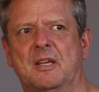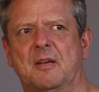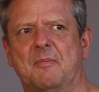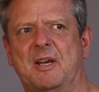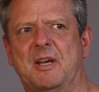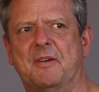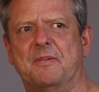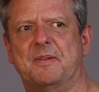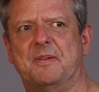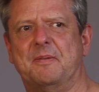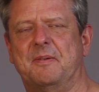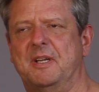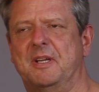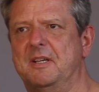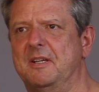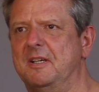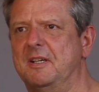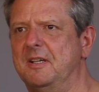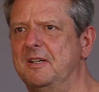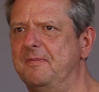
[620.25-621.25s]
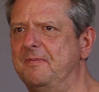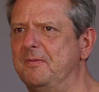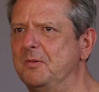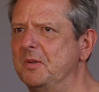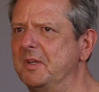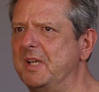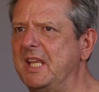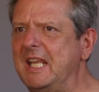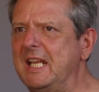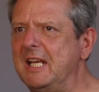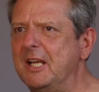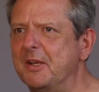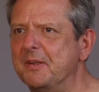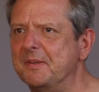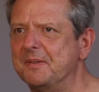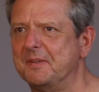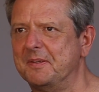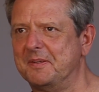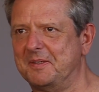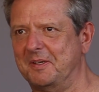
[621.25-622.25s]
3.5, 4
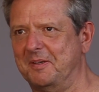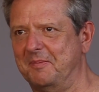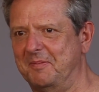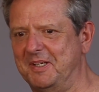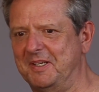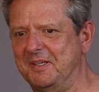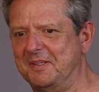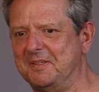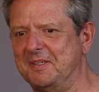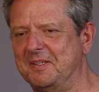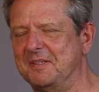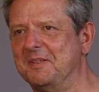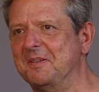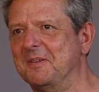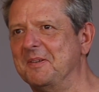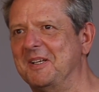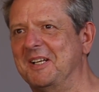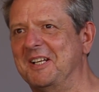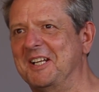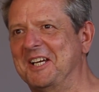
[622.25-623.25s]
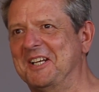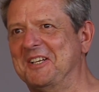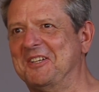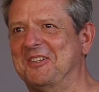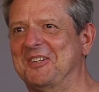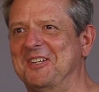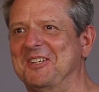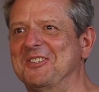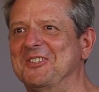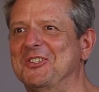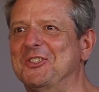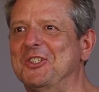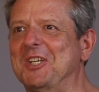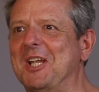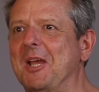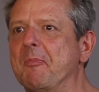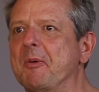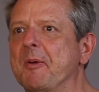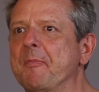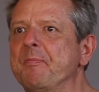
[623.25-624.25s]
kilos. So I mean, it's not a light thing to
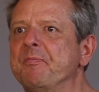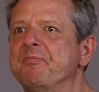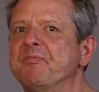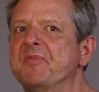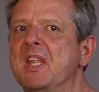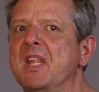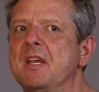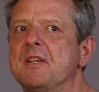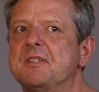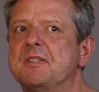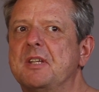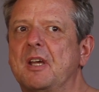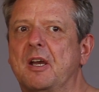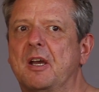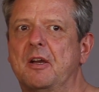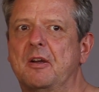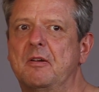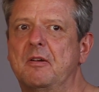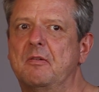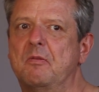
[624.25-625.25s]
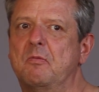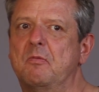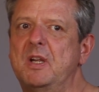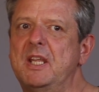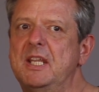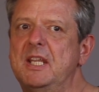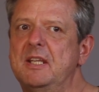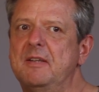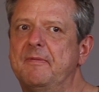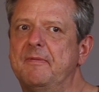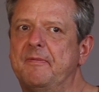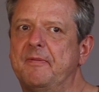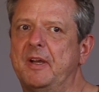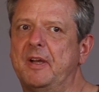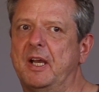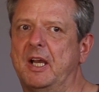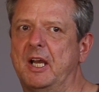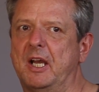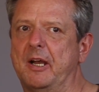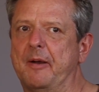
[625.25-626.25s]
ship. So we've
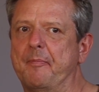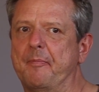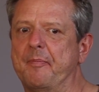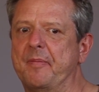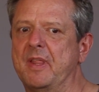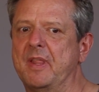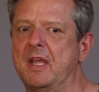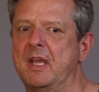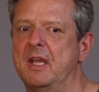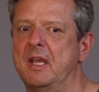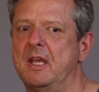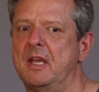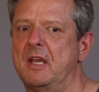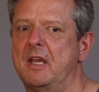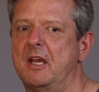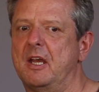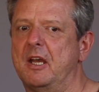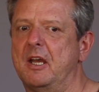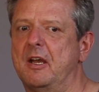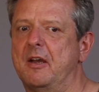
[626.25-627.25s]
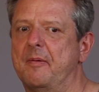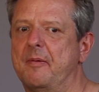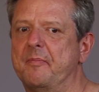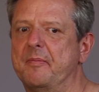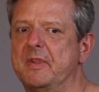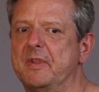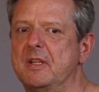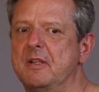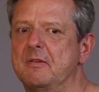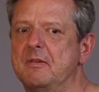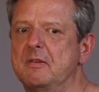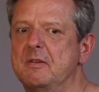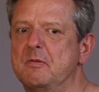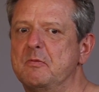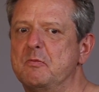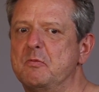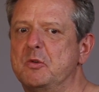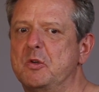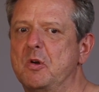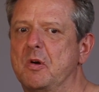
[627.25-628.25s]

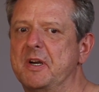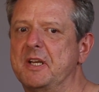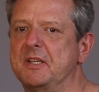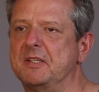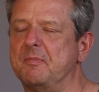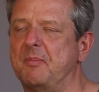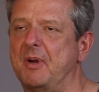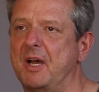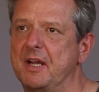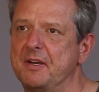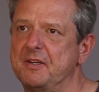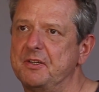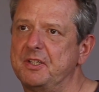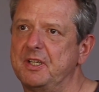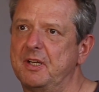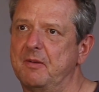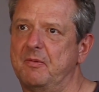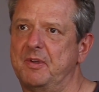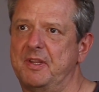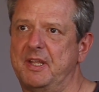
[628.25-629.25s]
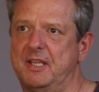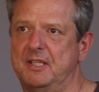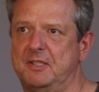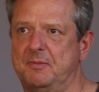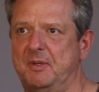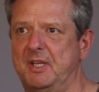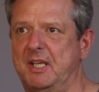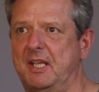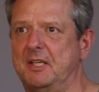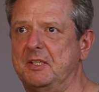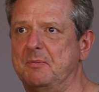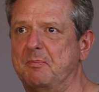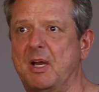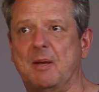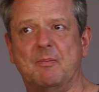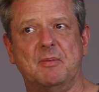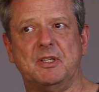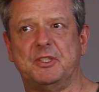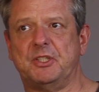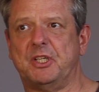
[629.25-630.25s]
gone into partnership with HPH
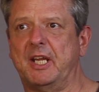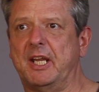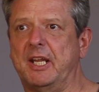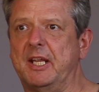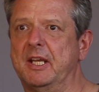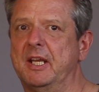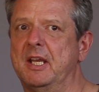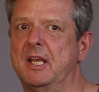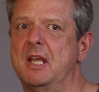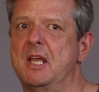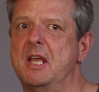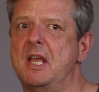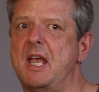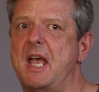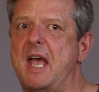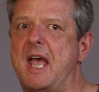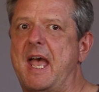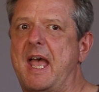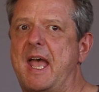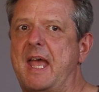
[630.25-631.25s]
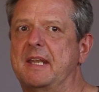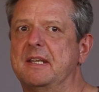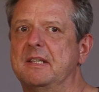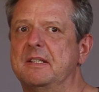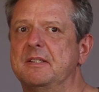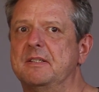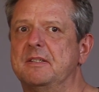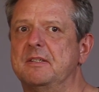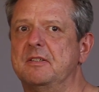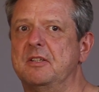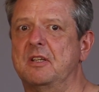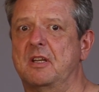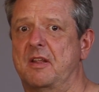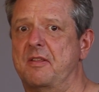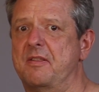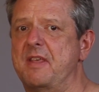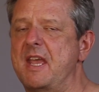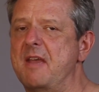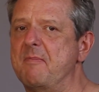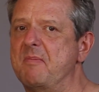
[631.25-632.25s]
Publishing, and
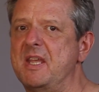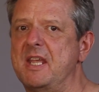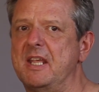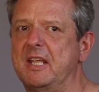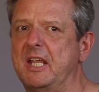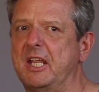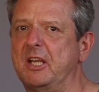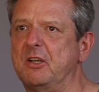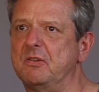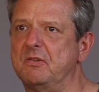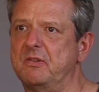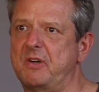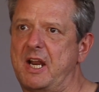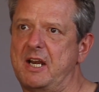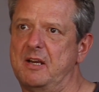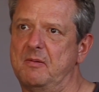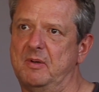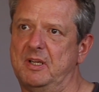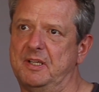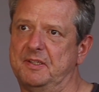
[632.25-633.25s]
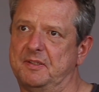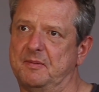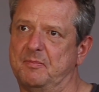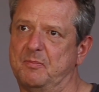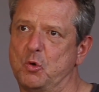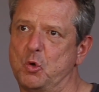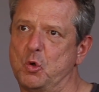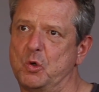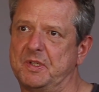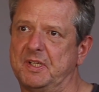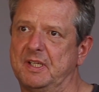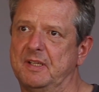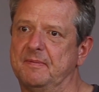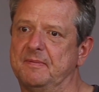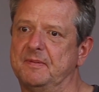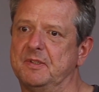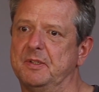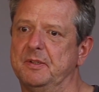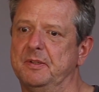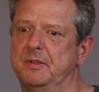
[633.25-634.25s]
they're being incredibly supportive
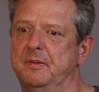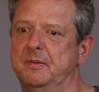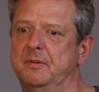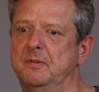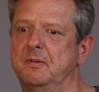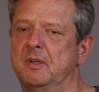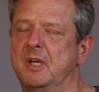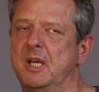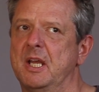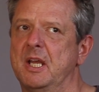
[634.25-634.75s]
to